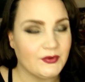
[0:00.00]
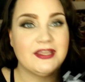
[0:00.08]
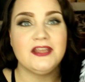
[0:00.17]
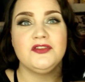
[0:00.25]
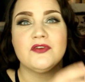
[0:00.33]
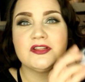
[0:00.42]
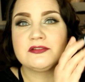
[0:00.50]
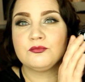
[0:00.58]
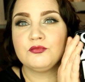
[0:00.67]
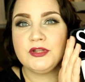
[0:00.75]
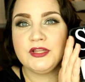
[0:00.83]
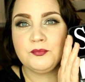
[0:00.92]
Again, you've got
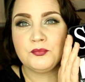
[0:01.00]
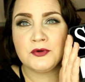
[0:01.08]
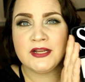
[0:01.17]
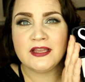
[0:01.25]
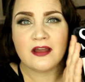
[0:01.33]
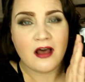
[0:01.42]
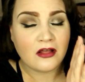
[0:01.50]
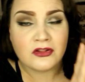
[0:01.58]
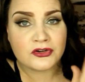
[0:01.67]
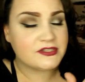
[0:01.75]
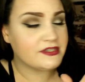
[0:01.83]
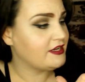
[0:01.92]
some really pretty
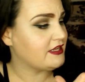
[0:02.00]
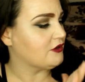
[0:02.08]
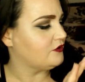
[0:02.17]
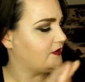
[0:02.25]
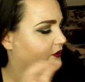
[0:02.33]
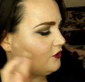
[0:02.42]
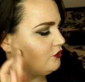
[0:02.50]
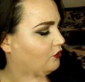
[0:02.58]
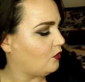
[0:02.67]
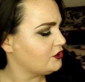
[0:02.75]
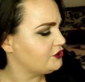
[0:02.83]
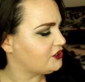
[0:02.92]
colors in here that are
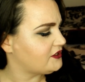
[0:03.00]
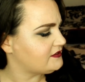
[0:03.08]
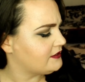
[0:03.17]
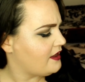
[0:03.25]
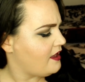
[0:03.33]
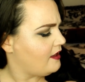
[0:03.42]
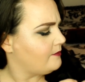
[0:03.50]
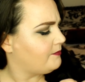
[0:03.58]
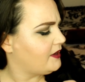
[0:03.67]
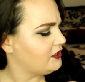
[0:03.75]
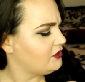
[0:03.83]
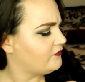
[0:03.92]
gorgeous,
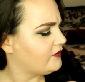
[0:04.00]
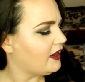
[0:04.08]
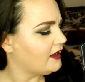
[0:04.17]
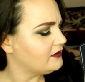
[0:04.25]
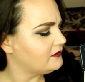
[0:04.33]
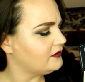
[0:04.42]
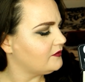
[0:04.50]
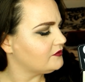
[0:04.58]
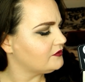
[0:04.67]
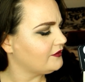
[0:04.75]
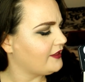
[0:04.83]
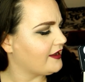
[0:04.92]
but you've got
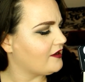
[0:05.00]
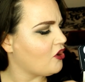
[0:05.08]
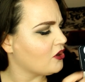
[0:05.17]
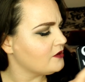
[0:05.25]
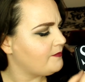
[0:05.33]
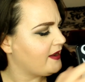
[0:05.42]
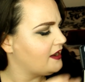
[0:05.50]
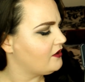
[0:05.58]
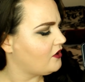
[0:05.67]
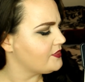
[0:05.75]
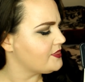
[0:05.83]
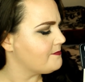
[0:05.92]
like hard pan
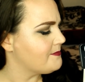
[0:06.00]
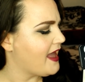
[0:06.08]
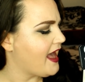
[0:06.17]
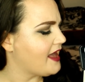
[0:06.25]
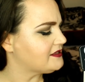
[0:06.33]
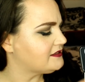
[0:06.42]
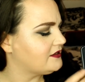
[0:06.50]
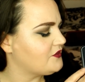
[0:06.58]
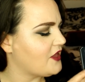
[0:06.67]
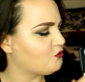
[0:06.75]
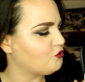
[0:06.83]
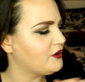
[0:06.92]
on the mattes and
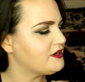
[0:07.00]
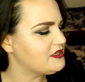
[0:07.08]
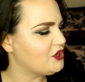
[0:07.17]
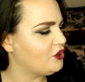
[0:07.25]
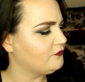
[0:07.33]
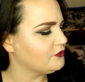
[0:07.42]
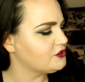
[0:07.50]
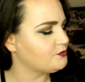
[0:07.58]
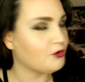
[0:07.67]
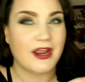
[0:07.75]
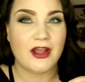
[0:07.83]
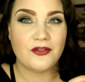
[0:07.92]
that crazy
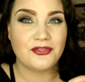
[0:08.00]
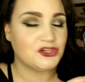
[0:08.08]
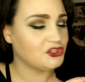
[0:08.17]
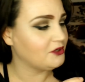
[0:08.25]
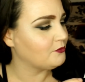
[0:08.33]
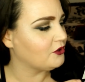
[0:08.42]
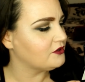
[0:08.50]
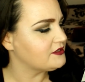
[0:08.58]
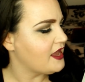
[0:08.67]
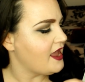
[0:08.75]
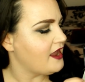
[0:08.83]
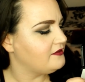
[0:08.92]
overspray on the shimmers.
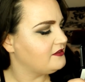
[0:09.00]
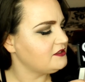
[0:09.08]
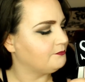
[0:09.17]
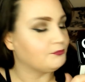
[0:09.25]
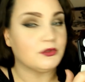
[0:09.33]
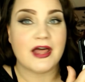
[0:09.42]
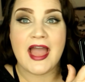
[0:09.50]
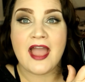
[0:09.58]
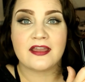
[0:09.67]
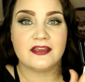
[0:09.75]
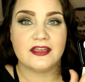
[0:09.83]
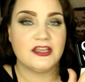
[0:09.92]
And this
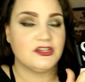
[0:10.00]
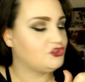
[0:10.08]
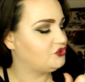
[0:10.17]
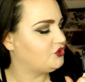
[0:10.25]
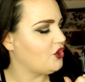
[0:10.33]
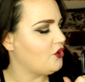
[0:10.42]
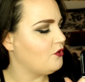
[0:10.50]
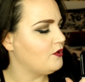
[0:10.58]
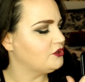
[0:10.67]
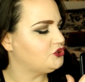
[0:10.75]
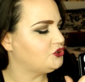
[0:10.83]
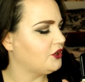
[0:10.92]
black is
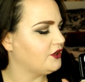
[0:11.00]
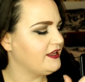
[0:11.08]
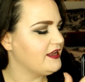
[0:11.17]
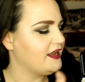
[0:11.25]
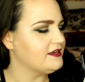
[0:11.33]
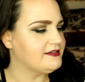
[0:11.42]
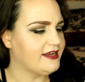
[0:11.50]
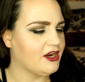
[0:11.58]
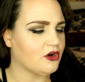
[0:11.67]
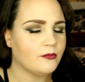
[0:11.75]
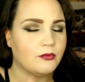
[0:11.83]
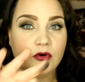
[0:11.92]
so chunky and
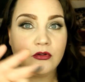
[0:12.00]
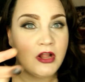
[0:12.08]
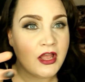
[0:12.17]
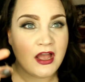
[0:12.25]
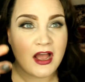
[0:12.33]
terrible.